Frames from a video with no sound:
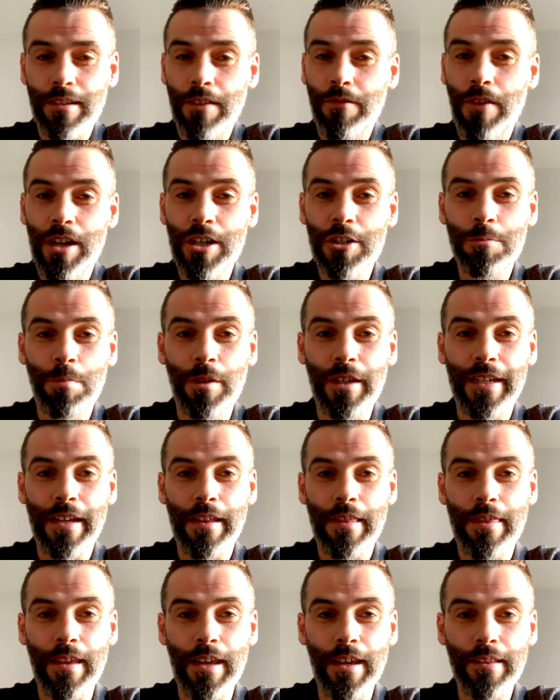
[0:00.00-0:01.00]
I finished playing
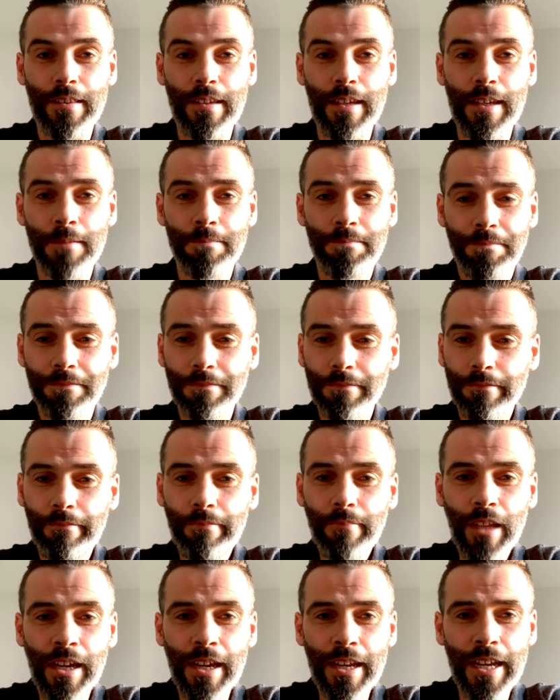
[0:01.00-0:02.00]
at 30,
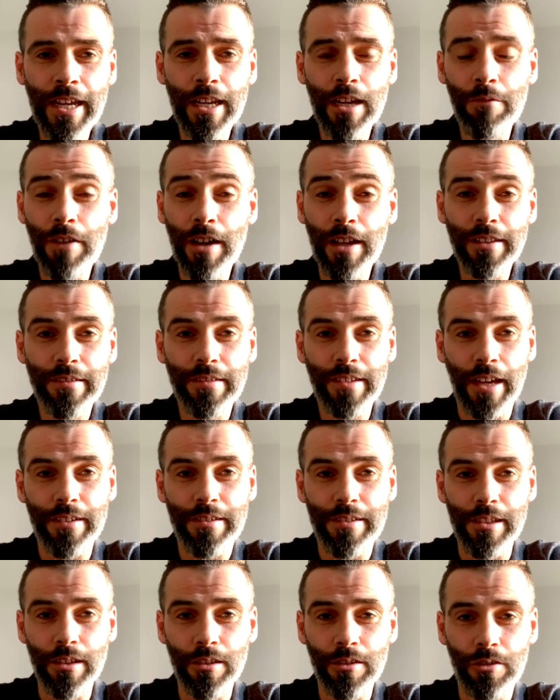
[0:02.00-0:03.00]
and then I've had
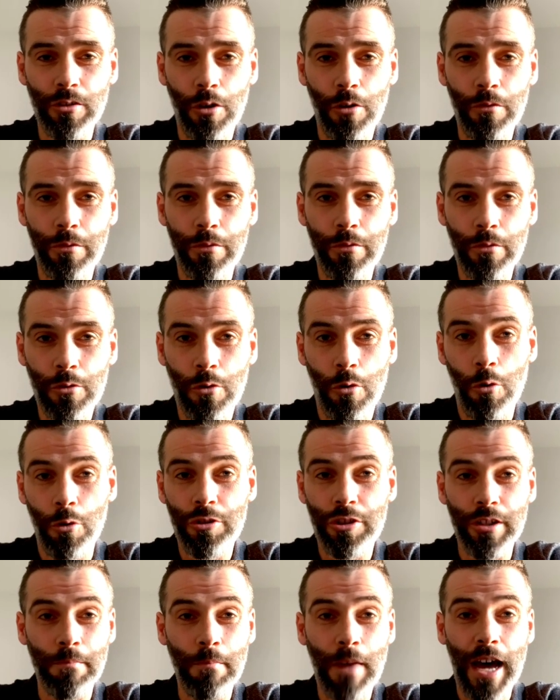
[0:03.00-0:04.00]
6 years of
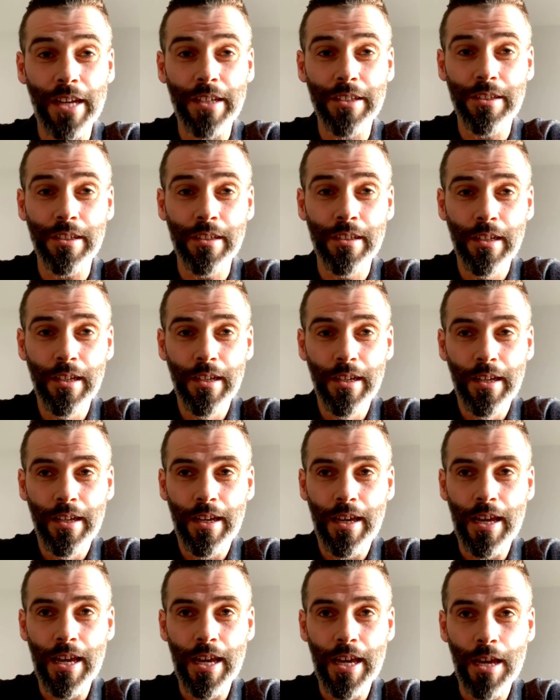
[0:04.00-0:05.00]
coaching, managing,
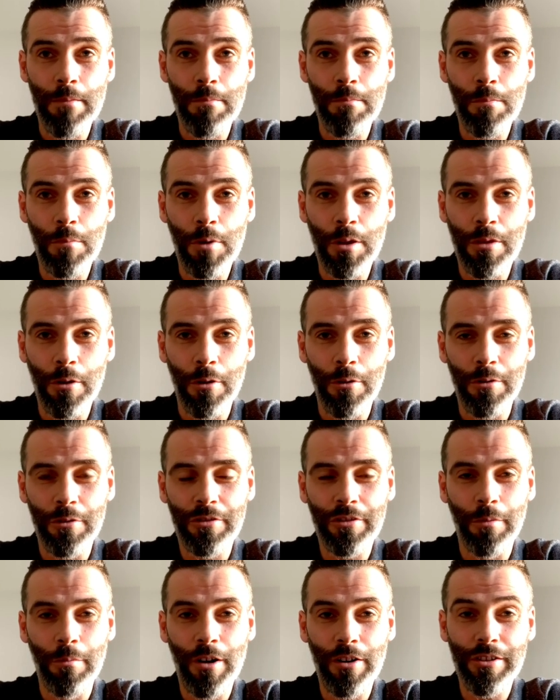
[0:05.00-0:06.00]
without
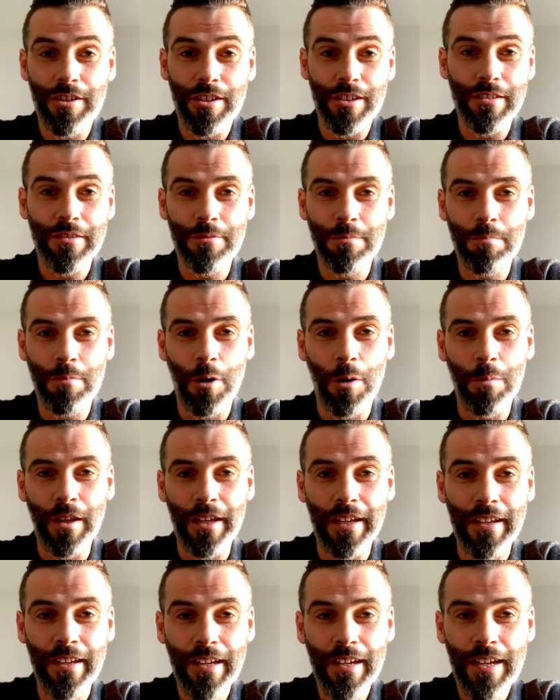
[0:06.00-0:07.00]
so much as
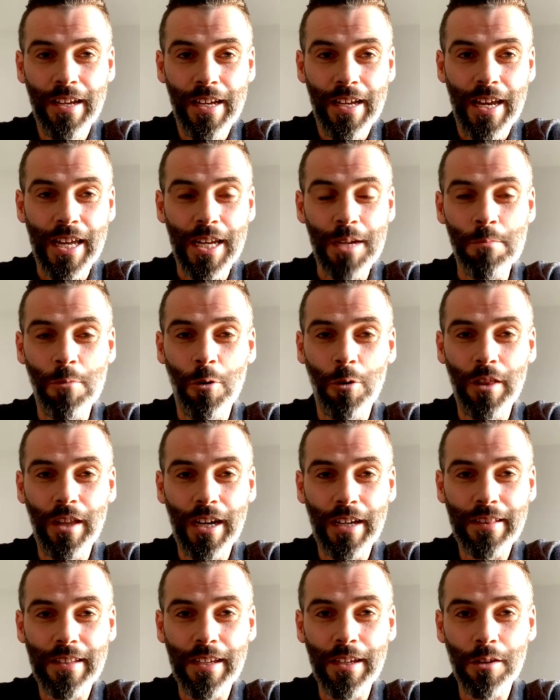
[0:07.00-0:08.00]
probably any more
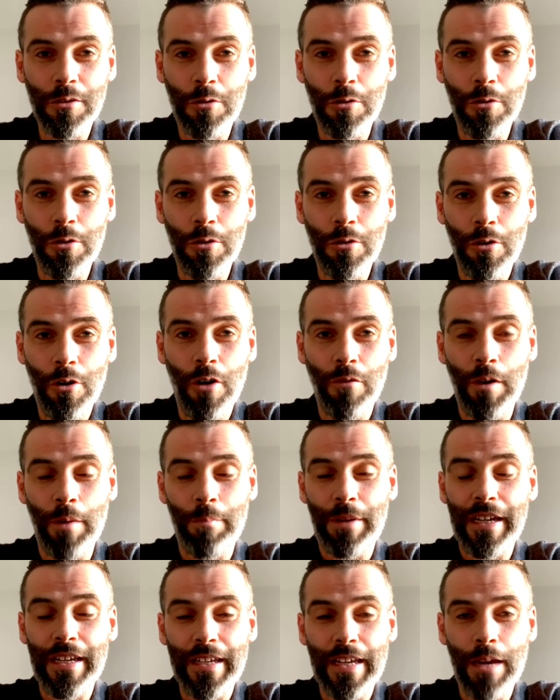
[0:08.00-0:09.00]
than a day or two of a
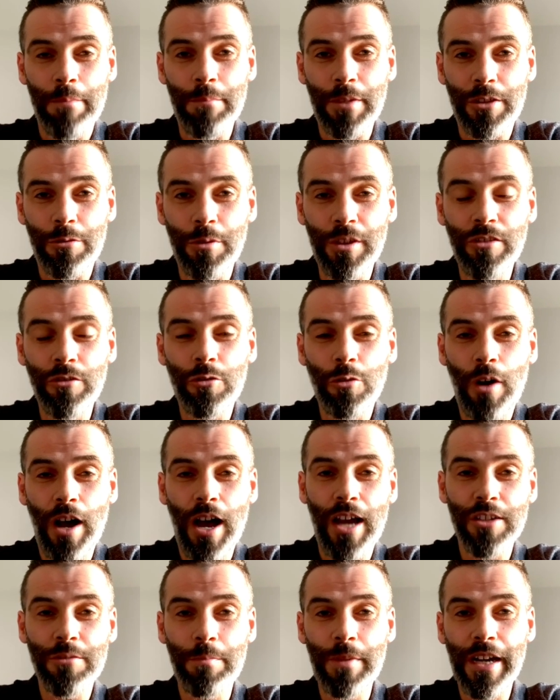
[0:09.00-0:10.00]
break in between. So
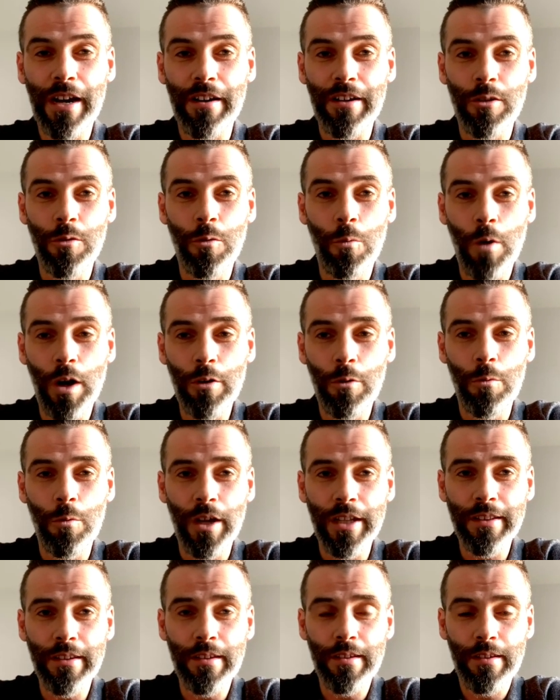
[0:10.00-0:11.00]
it has been a real
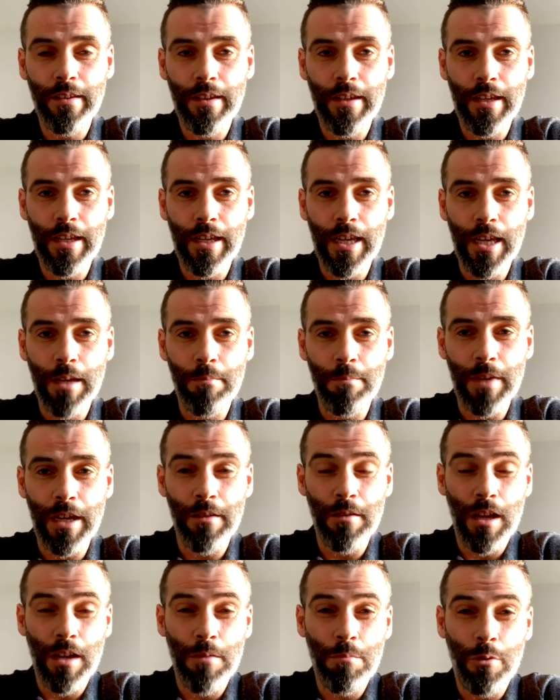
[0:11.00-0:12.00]
whirlwind,
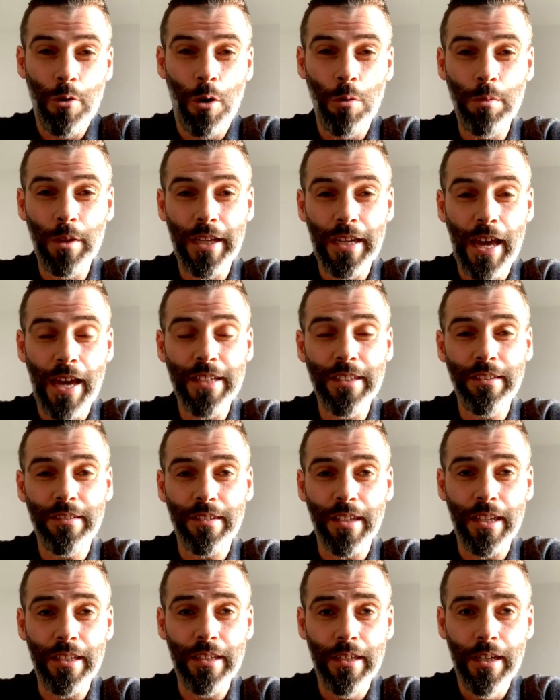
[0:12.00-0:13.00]
and probably in
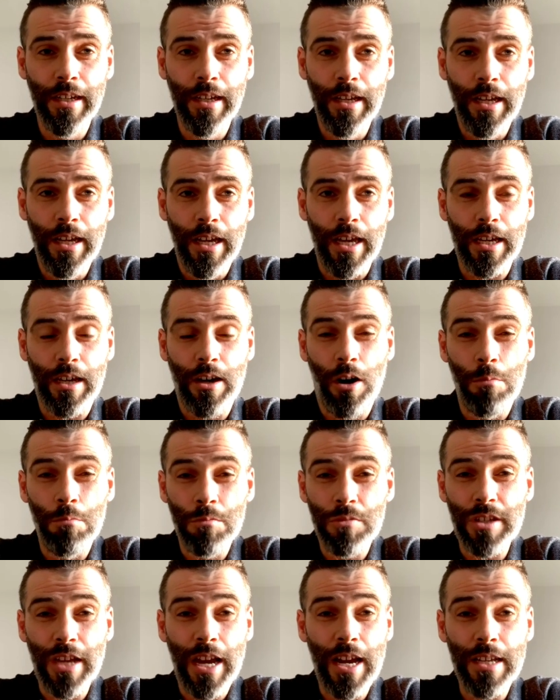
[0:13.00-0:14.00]
hindsight, it
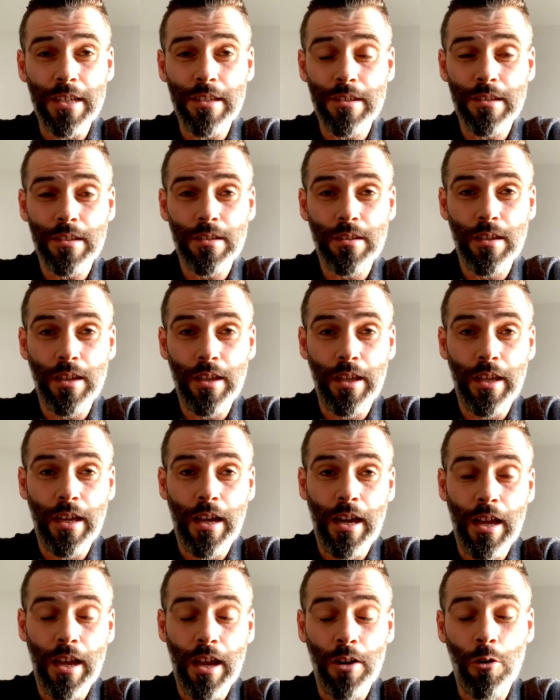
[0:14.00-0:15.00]
comes as
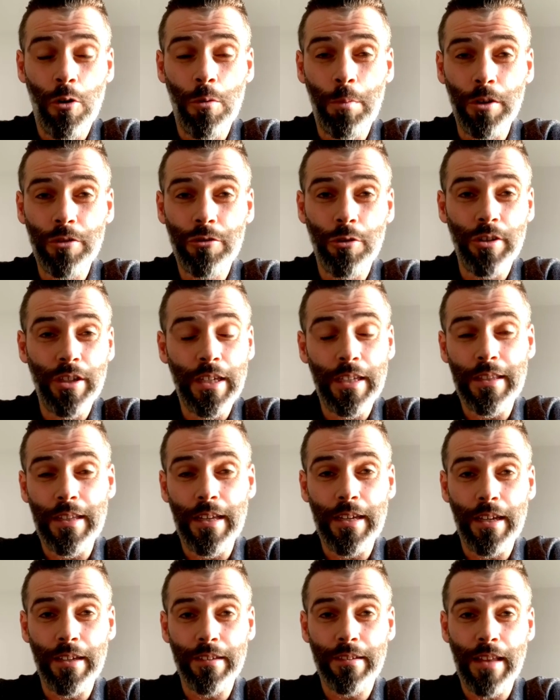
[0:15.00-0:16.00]
an opportunity
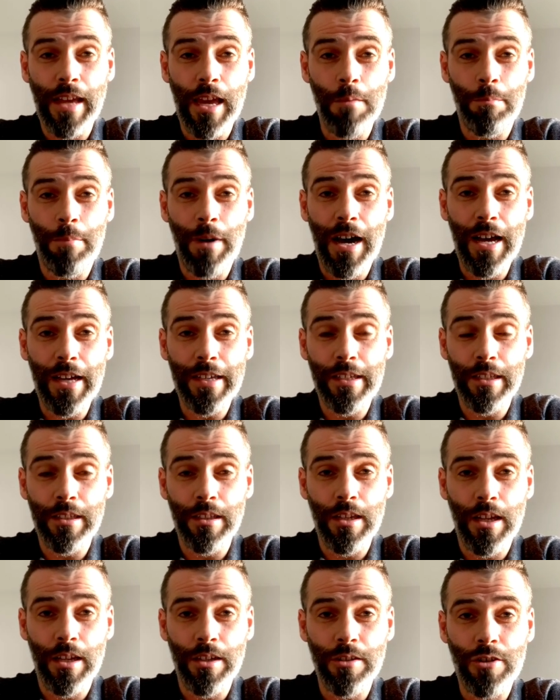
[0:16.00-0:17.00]
to take a step back
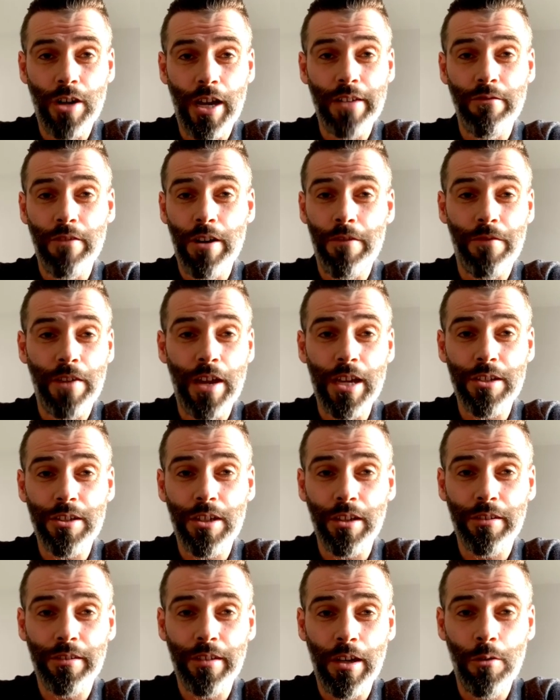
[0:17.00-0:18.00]
and try and
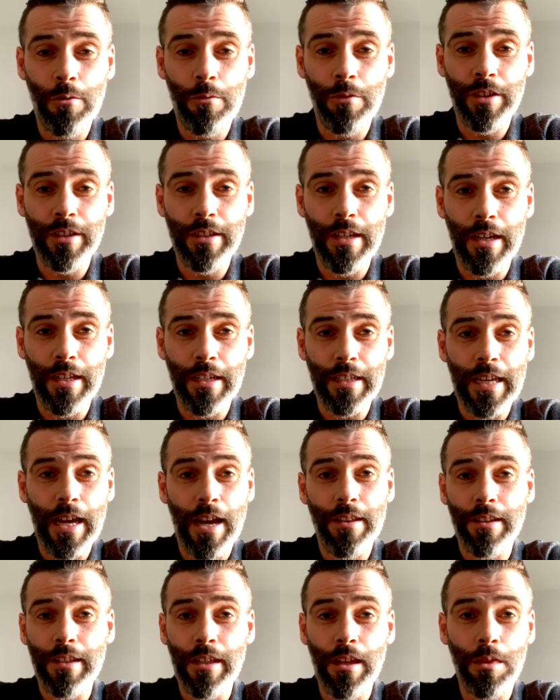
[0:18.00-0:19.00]
refresh yourself and
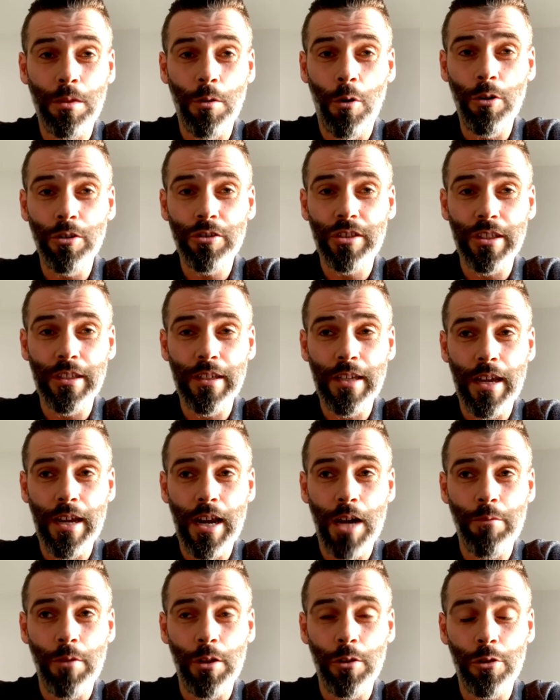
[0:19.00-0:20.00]
gather your thoughts and
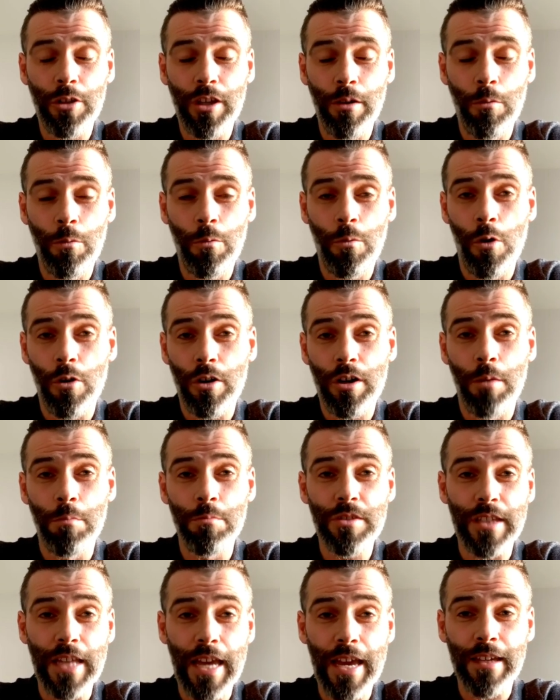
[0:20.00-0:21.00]
have a look at what
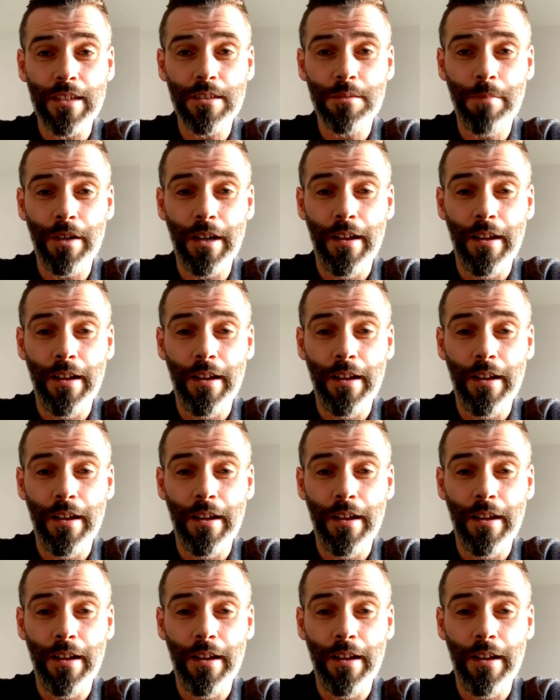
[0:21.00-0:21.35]
comes next.